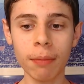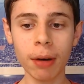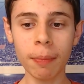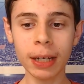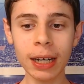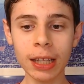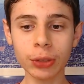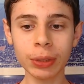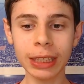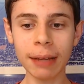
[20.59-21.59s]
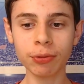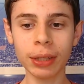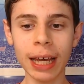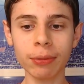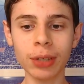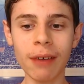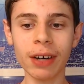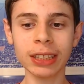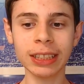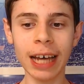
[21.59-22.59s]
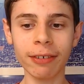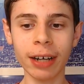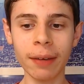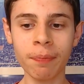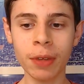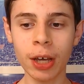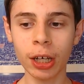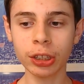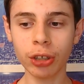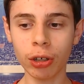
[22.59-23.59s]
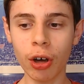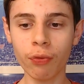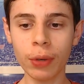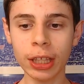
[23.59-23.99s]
But beginning this week's games with the games we have on Saturday, starting off with